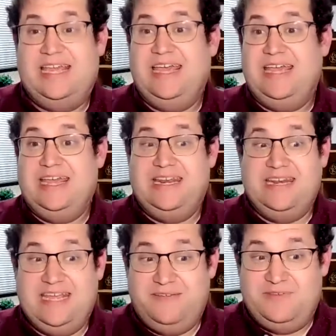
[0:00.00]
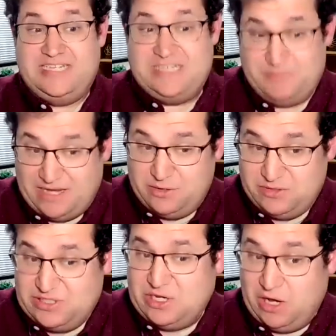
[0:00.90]
a Navy
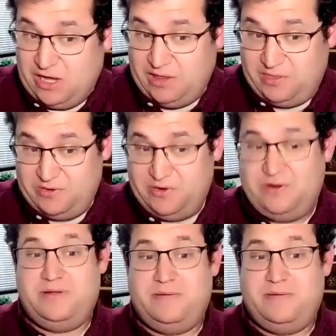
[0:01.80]
spouse, author,